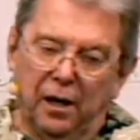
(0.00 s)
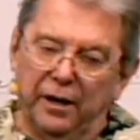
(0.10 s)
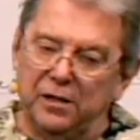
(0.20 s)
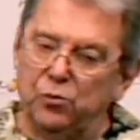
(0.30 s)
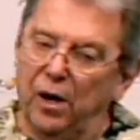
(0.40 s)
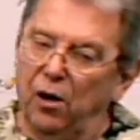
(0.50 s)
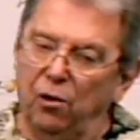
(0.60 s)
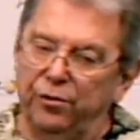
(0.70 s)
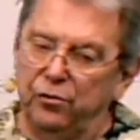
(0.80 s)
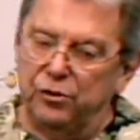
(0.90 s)
that's why
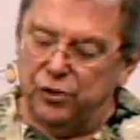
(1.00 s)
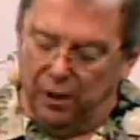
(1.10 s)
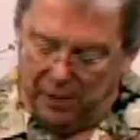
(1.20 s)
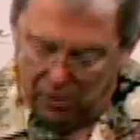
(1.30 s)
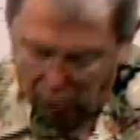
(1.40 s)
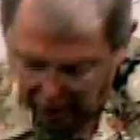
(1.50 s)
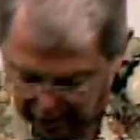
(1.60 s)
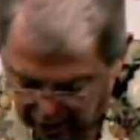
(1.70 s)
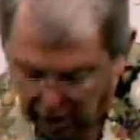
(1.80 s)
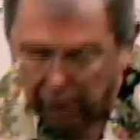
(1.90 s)
all through the summer I wear
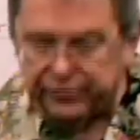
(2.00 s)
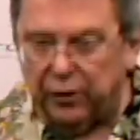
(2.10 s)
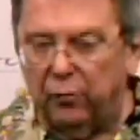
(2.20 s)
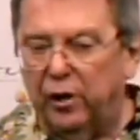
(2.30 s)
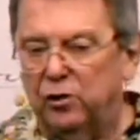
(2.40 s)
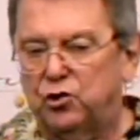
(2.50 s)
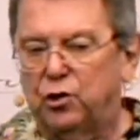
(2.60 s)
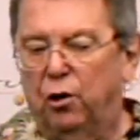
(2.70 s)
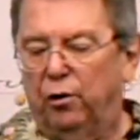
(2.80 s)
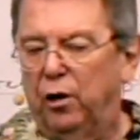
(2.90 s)
cutoffs and I wear a
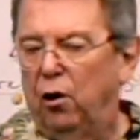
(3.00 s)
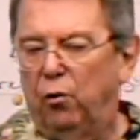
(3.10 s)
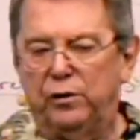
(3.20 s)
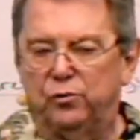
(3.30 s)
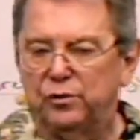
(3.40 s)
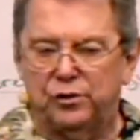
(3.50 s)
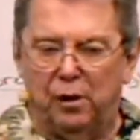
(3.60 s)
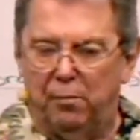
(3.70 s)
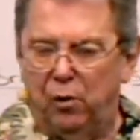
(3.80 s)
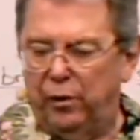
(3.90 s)
shirt always with
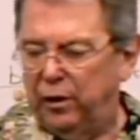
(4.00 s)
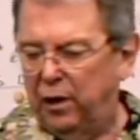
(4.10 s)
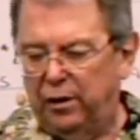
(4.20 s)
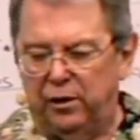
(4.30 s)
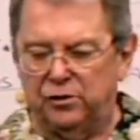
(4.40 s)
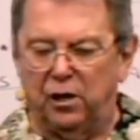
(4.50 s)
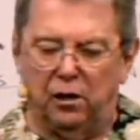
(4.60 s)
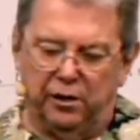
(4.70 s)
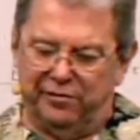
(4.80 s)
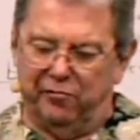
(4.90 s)
something on it. God does not
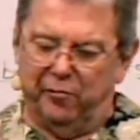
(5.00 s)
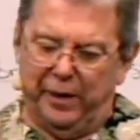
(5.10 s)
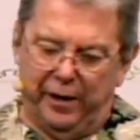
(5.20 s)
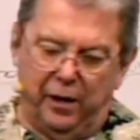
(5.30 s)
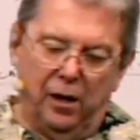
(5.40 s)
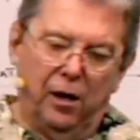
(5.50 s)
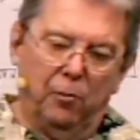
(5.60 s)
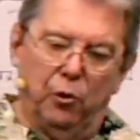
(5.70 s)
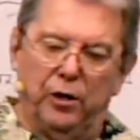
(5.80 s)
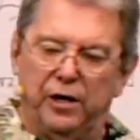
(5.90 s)
love everybody.
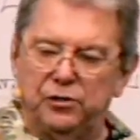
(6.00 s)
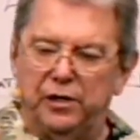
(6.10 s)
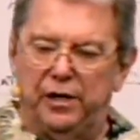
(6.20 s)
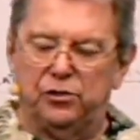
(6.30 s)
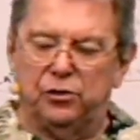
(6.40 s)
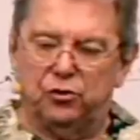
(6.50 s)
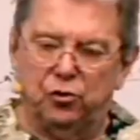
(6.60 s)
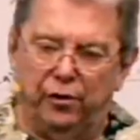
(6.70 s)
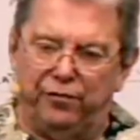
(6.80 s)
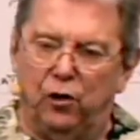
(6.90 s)
Predestination is
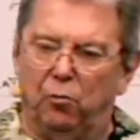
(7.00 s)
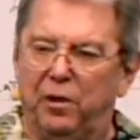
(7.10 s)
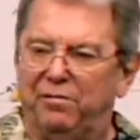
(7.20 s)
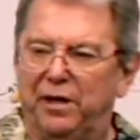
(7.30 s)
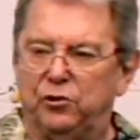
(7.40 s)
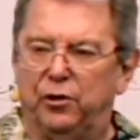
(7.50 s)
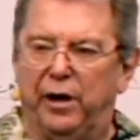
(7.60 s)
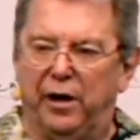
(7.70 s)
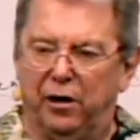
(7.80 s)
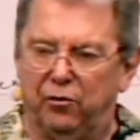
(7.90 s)
true. If you don't believe that, you're
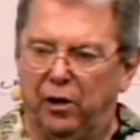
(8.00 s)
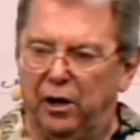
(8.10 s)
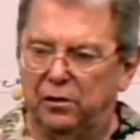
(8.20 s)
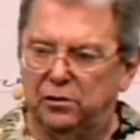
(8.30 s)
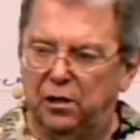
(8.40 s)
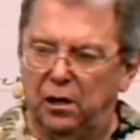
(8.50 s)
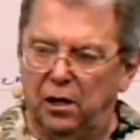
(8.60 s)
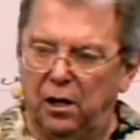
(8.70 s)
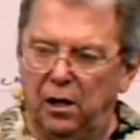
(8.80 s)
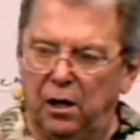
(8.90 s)
antichrist.
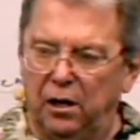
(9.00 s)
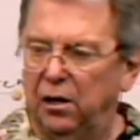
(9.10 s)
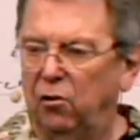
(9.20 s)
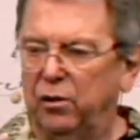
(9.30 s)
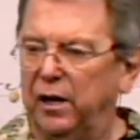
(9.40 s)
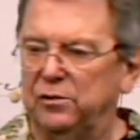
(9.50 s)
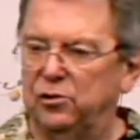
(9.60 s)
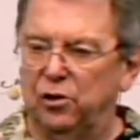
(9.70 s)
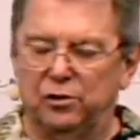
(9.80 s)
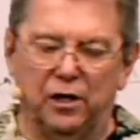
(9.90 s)
I got all kinds of
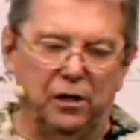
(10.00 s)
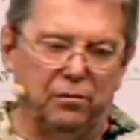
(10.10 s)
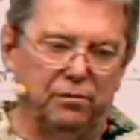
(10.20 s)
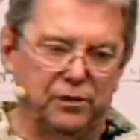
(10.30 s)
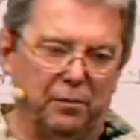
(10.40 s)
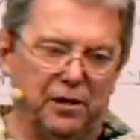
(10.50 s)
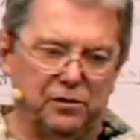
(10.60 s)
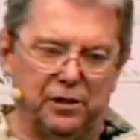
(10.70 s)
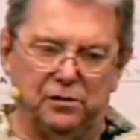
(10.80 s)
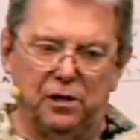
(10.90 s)
shirts. I got some that
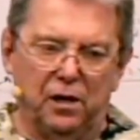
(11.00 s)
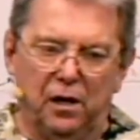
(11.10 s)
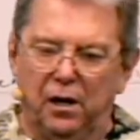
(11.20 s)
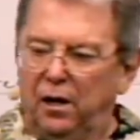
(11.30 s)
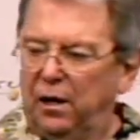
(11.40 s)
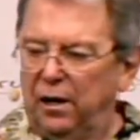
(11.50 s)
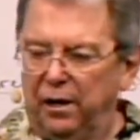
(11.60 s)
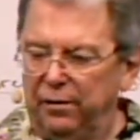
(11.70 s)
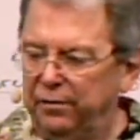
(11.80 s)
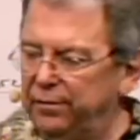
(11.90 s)
says
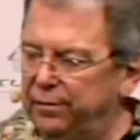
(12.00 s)
the